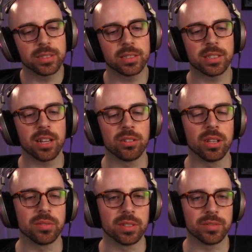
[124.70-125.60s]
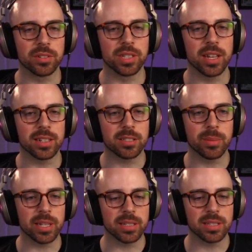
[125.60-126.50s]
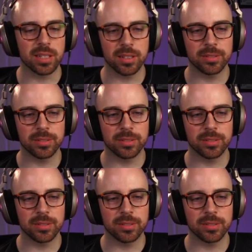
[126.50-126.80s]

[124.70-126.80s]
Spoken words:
Got our lovely Photonics mast.